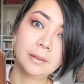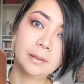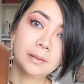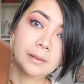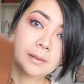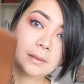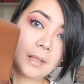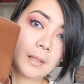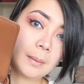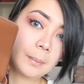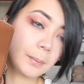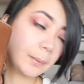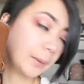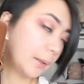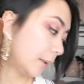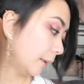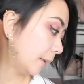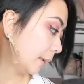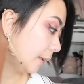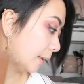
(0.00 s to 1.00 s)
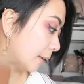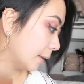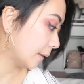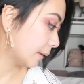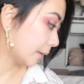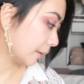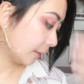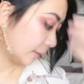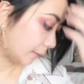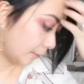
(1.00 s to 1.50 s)
on top right
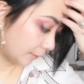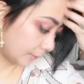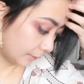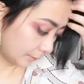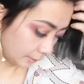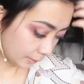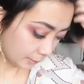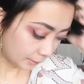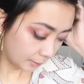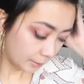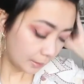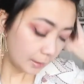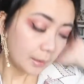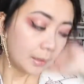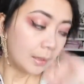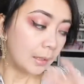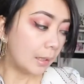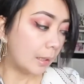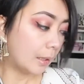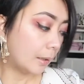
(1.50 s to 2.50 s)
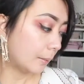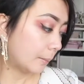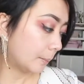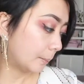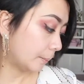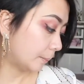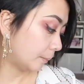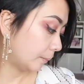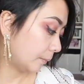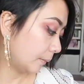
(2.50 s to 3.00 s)
there.
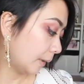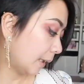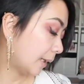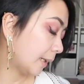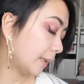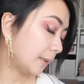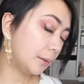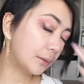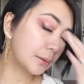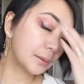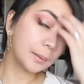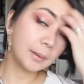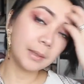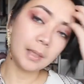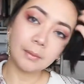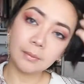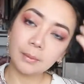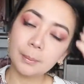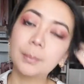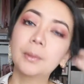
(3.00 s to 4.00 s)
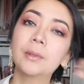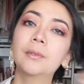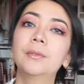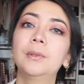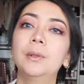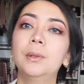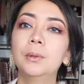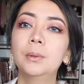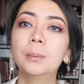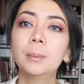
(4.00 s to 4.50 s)
I usually have a
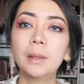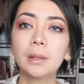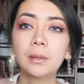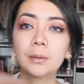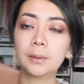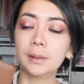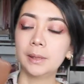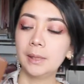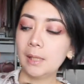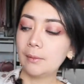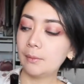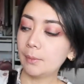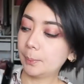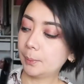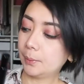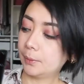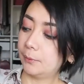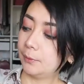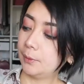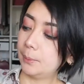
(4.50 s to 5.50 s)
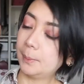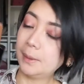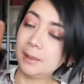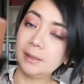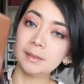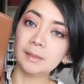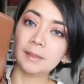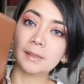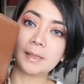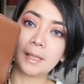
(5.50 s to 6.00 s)
perfume. I already have a perfume
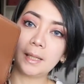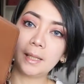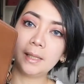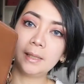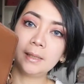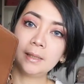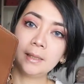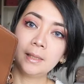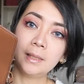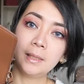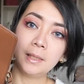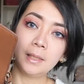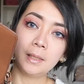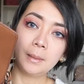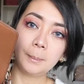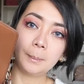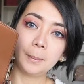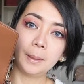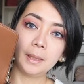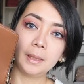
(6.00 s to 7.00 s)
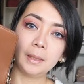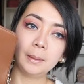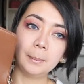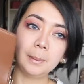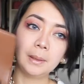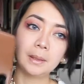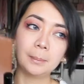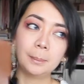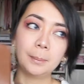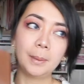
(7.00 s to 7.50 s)
inside my
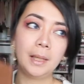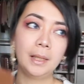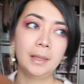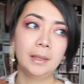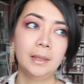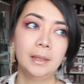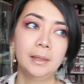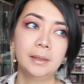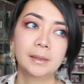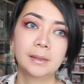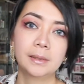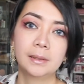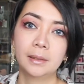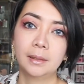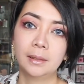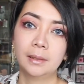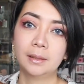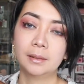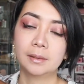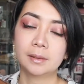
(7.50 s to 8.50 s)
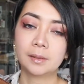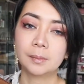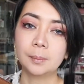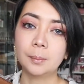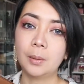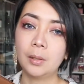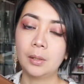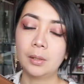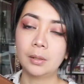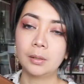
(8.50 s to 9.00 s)
makeup bag. It's a
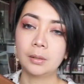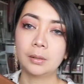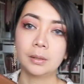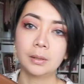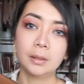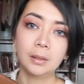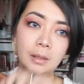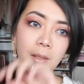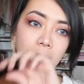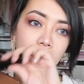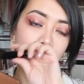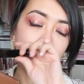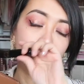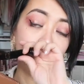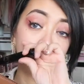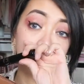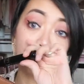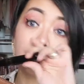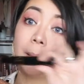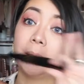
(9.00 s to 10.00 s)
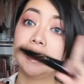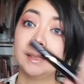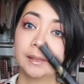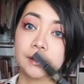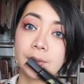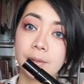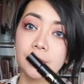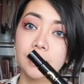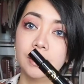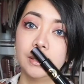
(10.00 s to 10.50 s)
small
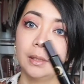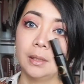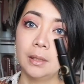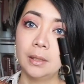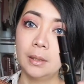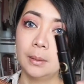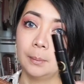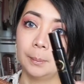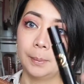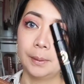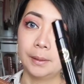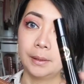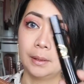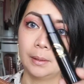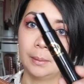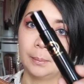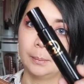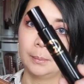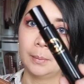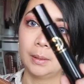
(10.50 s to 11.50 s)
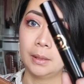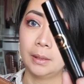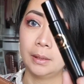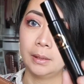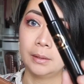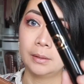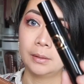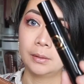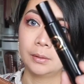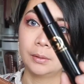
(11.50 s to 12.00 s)
atomizer, but
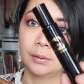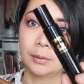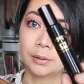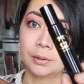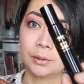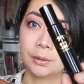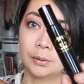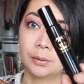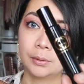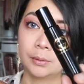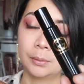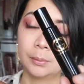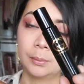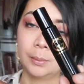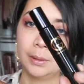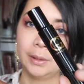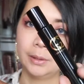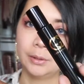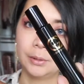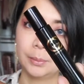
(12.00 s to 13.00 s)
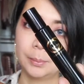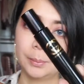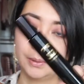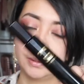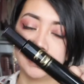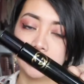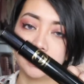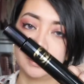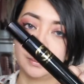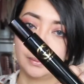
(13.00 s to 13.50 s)
I also wanted to
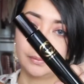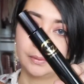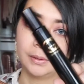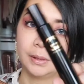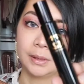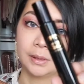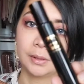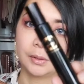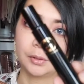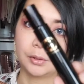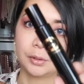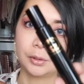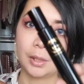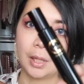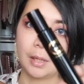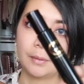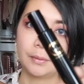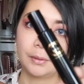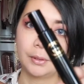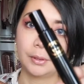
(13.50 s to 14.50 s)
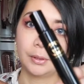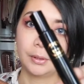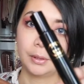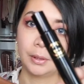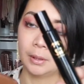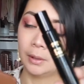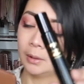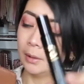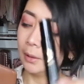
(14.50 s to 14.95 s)
bring some of this travel